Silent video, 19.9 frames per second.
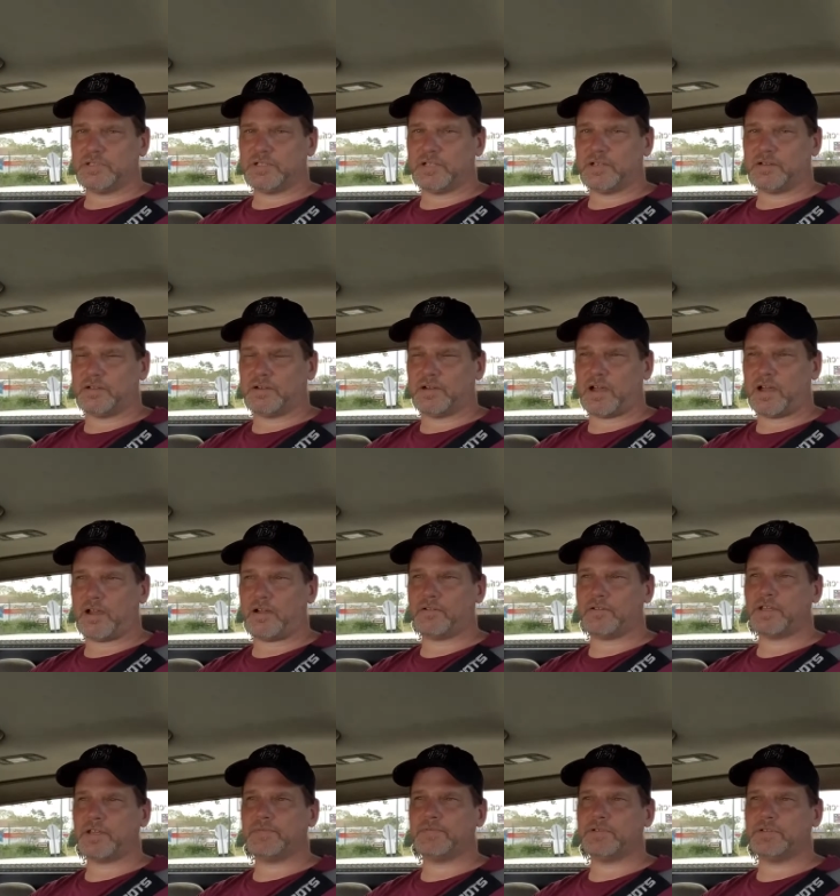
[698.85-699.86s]
I'll
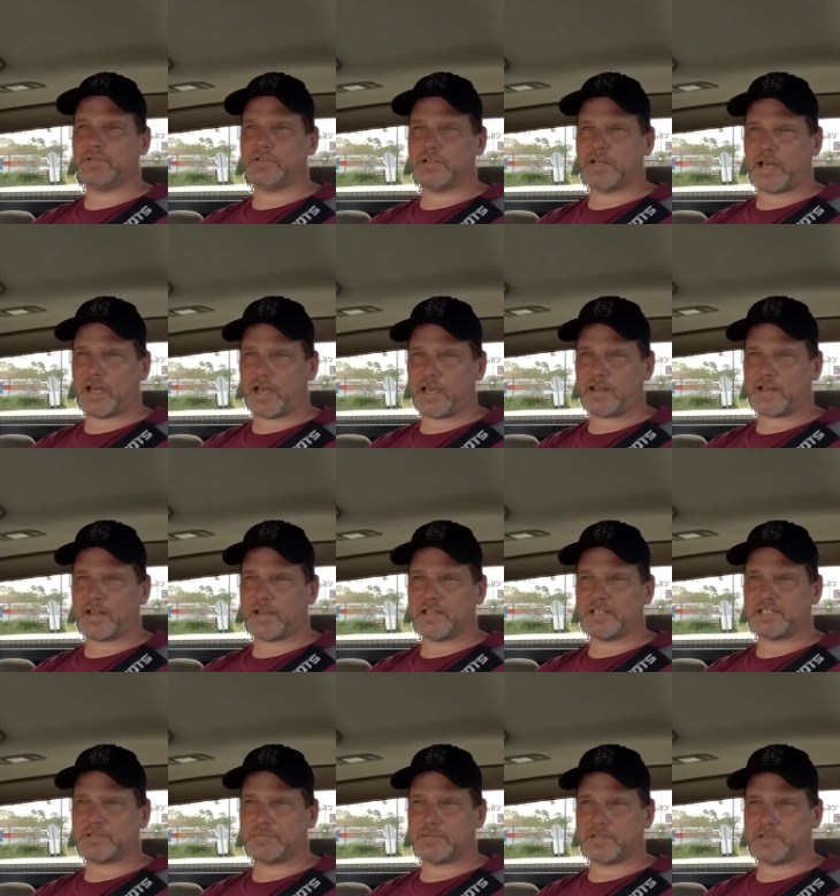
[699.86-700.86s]
give you the
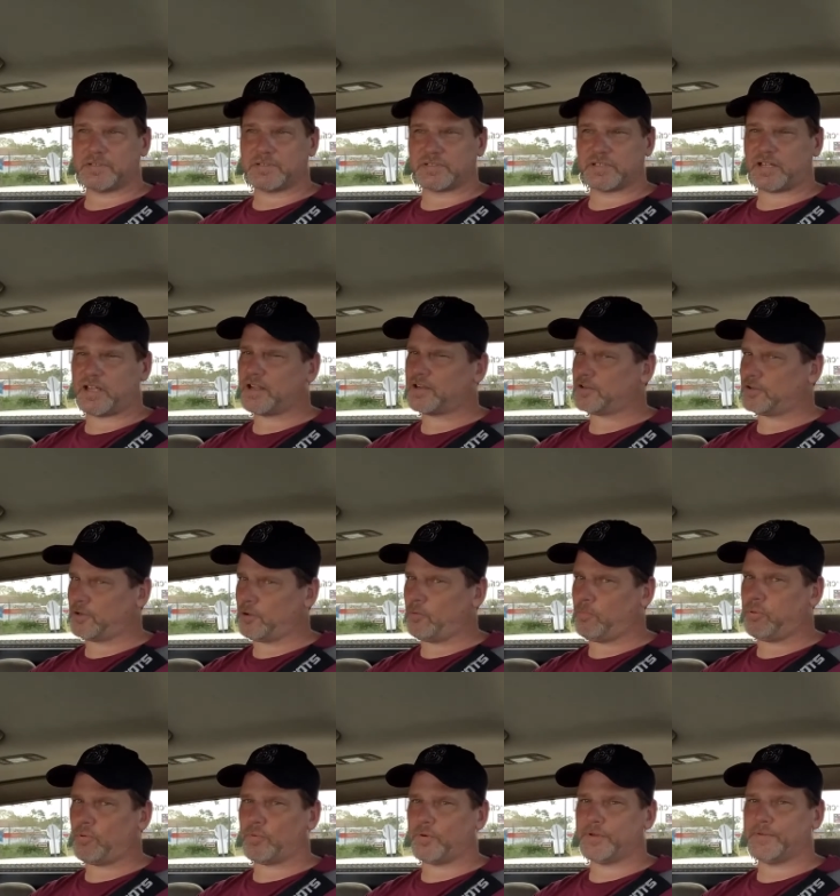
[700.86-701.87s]
highlights, but there's a lot of low
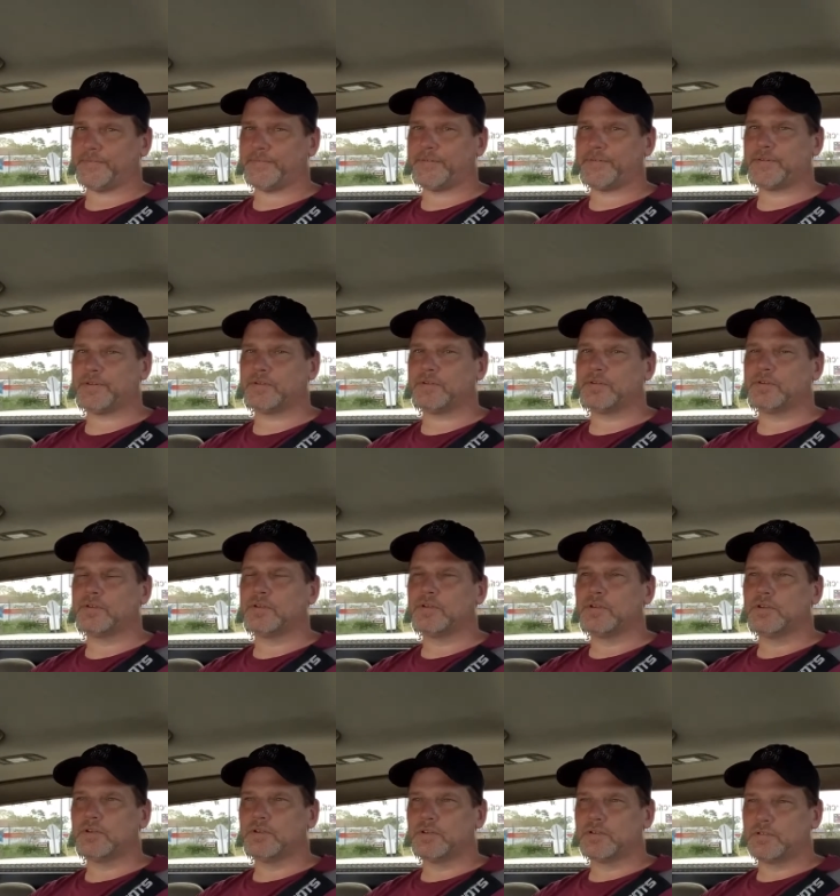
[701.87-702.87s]
points.
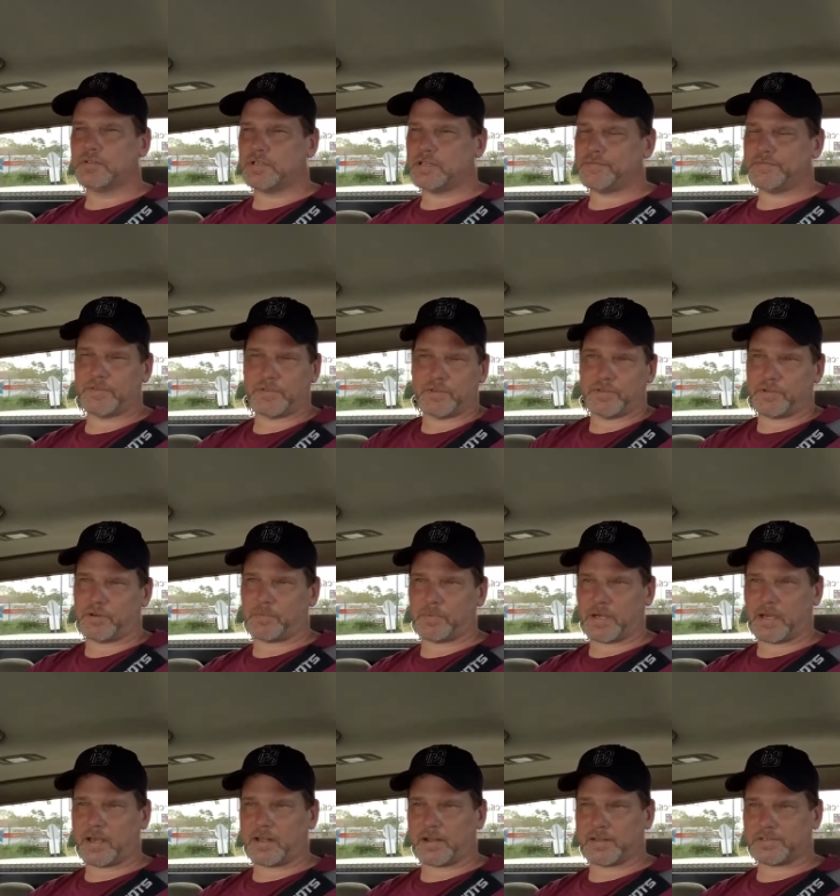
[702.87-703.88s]
Even though all
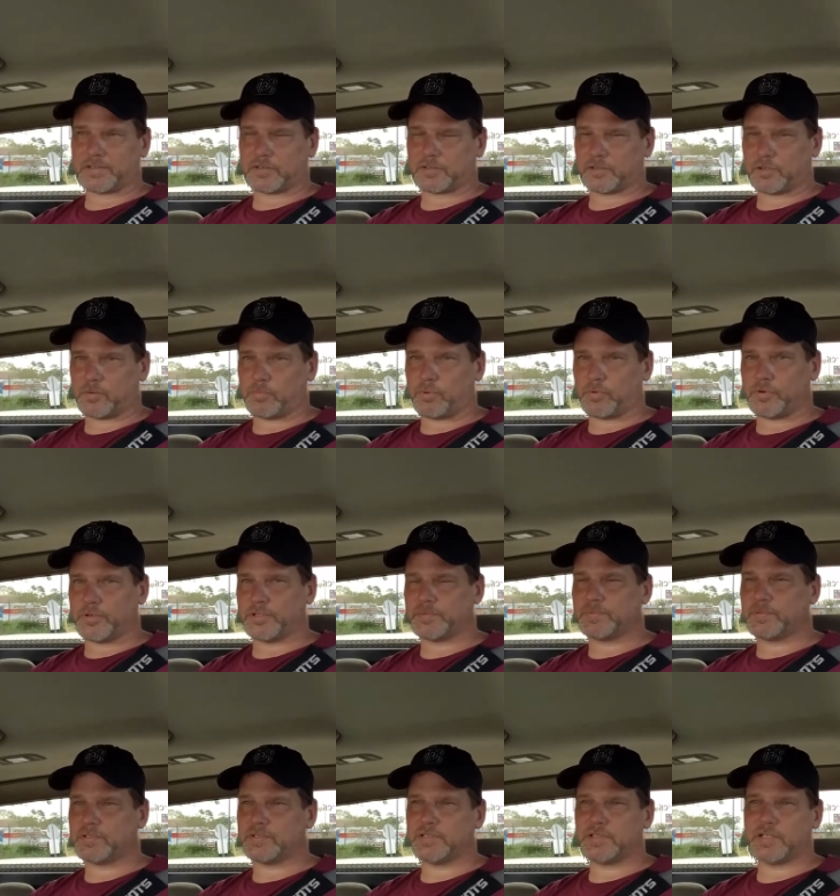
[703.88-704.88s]
my highlights are low points,
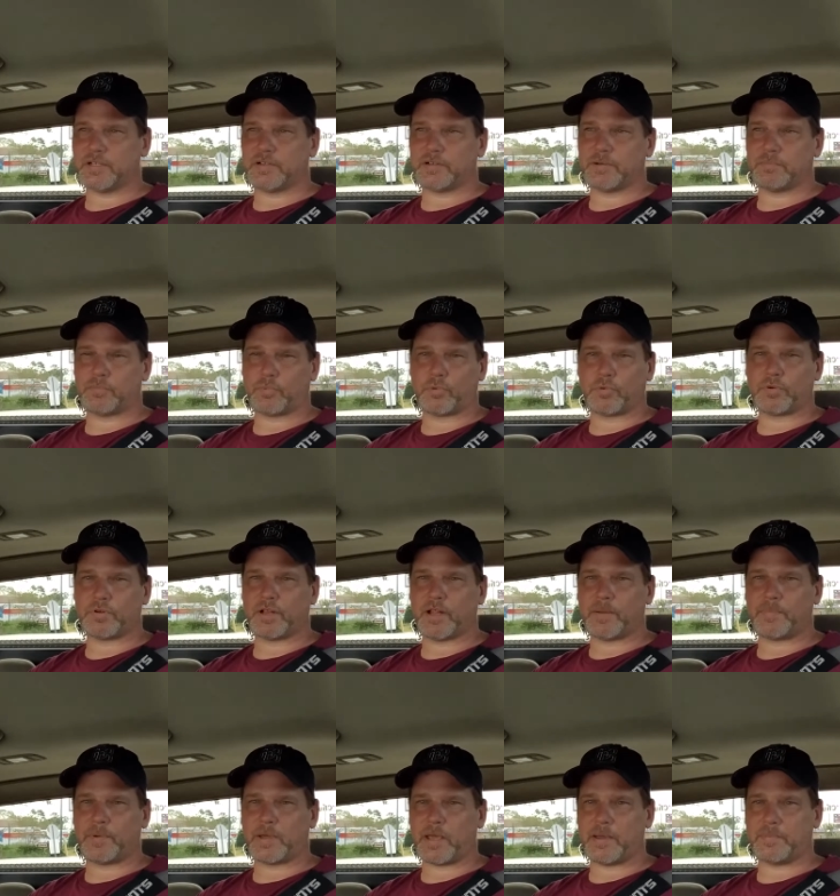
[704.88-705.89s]
but I'm born
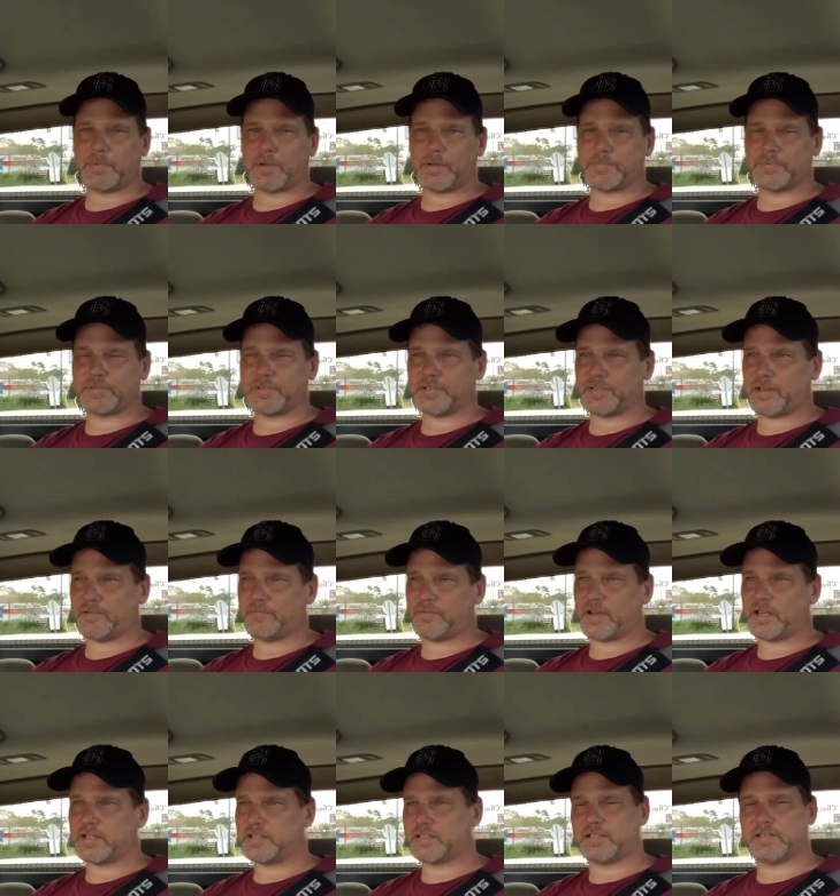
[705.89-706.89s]
with epilepsy. I
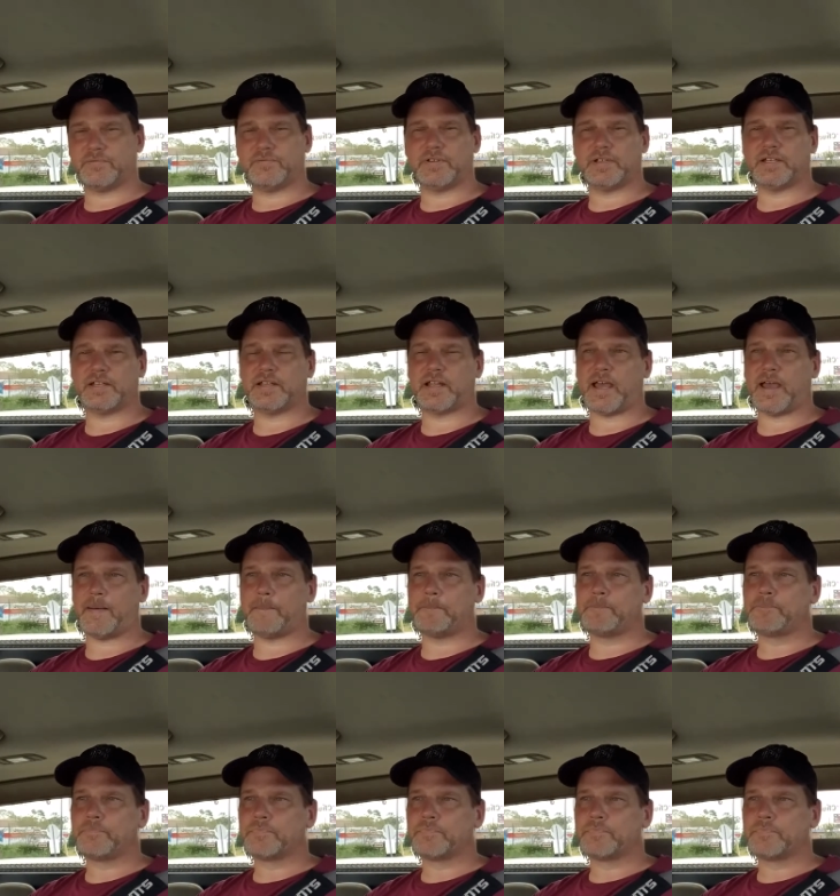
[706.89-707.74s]
fought and defeated that.